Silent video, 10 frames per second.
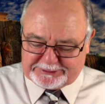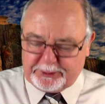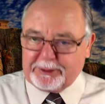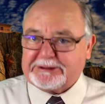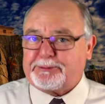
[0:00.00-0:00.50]
His
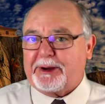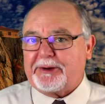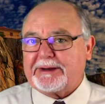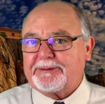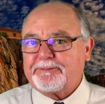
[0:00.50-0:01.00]
Holy
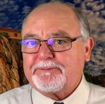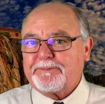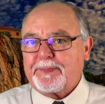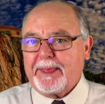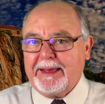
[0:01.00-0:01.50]
Spirit.
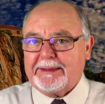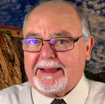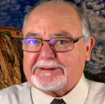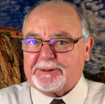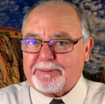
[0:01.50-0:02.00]

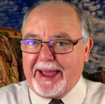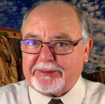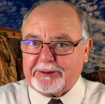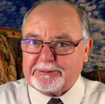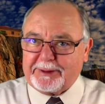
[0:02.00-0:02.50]
That's in
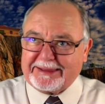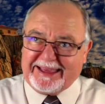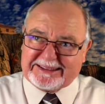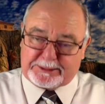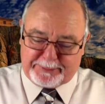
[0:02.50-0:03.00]
Matthew, I
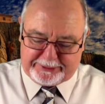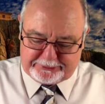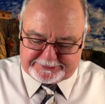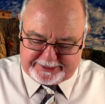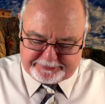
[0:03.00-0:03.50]
think it's in
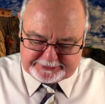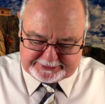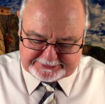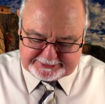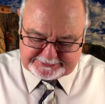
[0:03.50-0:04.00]
Matthew seven that
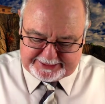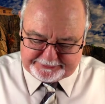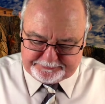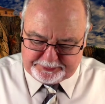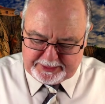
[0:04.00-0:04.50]
He says that.